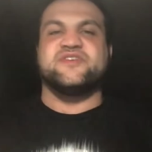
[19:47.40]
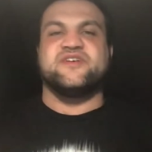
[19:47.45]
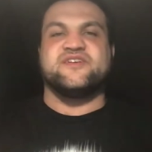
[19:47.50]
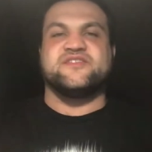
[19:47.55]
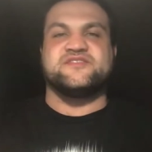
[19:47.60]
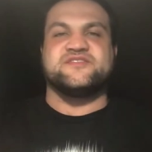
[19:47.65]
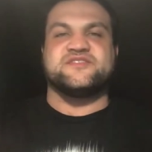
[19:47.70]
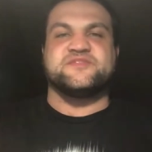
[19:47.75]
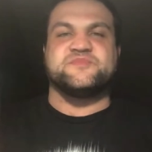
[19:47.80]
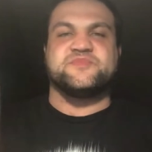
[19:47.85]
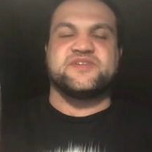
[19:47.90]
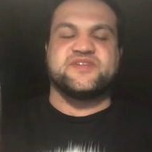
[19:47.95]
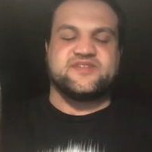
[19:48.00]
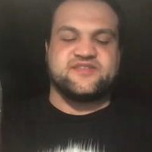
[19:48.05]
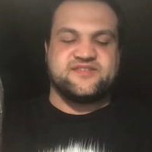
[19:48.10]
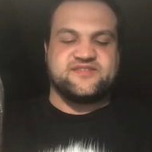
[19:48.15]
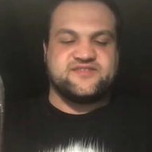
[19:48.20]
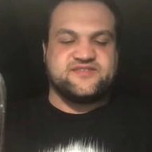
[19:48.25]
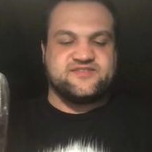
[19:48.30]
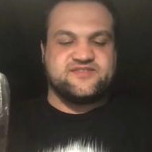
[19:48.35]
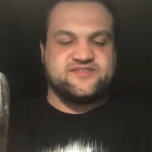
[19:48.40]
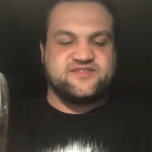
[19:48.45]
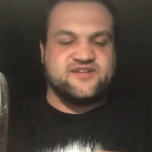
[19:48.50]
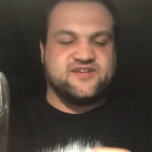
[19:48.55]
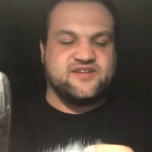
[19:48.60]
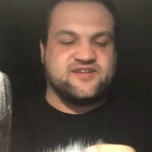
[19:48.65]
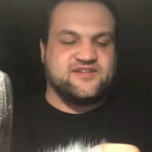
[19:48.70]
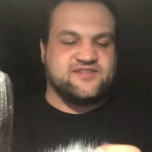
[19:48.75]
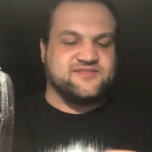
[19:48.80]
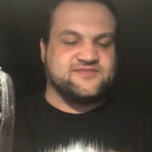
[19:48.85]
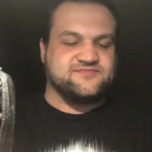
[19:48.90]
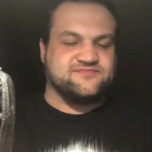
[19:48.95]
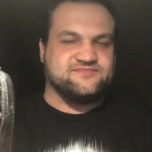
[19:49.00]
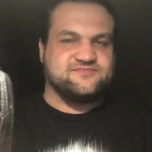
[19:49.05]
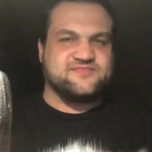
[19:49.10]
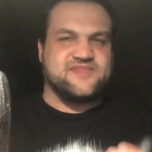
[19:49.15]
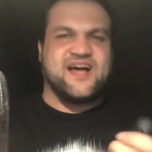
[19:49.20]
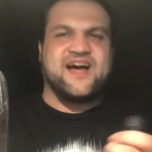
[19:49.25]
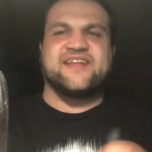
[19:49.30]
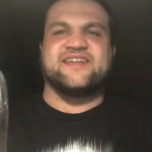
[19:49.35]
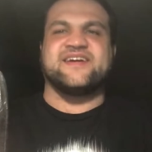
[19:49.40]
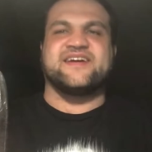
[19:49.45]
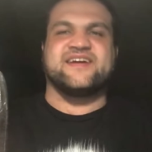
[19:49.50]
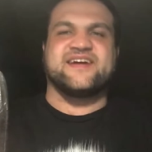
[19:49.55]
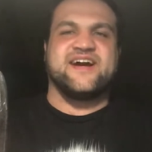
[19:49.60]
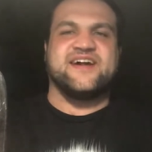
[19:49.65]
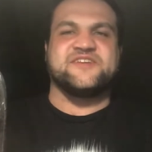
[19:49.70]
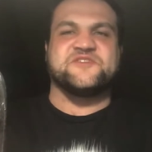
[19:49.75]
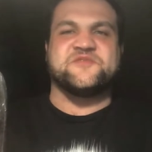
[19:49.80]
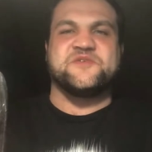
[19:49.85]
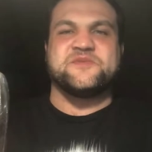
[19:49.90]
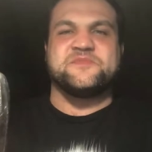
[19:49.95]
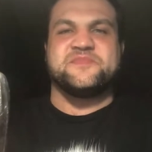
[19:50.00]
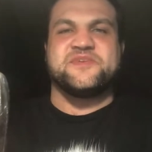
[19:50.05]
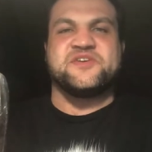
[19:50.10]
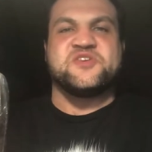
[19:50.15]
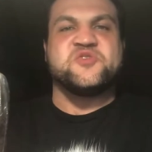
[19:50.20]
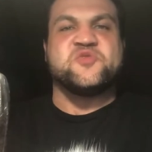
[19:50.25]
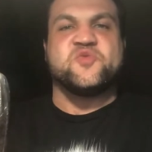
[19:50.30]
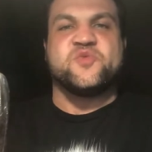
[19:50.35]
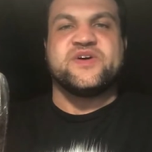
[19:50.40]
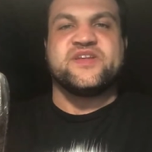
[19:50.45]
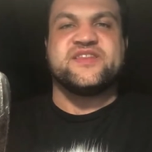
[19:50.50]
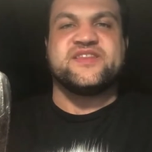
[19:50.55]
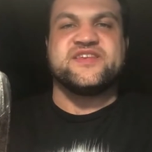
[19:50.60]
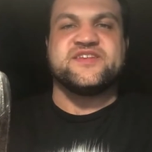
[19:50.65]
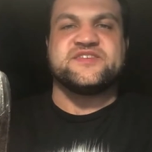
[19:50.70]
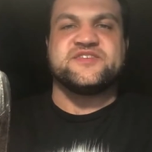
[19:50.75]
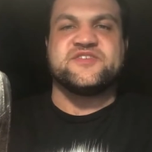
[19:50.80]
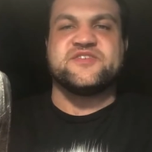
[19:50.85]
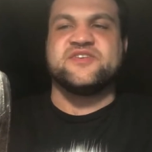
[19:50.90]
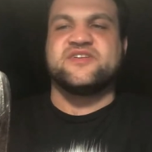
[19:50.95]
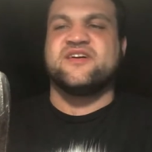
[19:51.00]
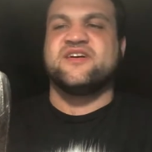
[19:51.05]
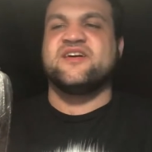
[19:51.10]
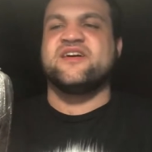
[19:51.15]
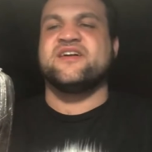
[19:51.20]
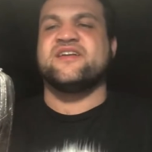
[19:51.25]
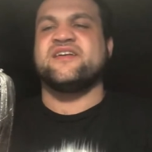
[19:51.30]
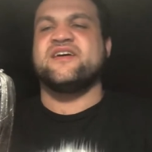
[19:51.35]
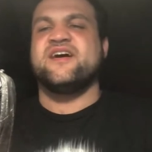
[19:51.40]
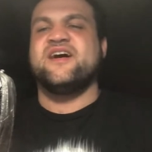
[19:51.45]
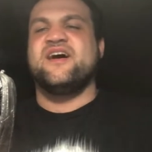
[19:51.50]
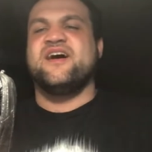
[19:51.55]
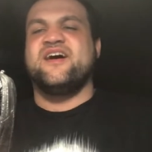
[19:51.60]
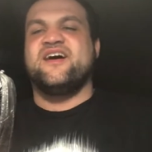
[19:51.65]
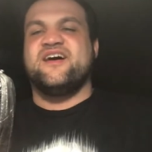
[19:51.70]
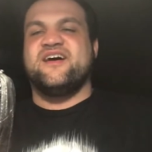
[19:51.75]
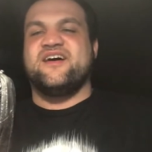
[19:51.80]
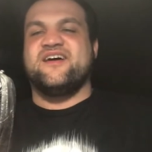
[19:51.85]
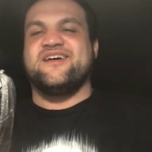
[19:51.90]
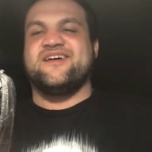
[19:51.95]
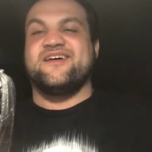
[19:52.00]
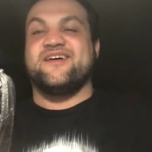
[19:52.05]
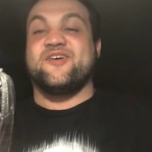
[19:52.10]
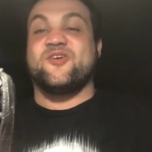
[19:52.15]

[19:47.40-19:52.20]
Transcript: on just because um, I like Kylo Ren better with his hood on. Uh,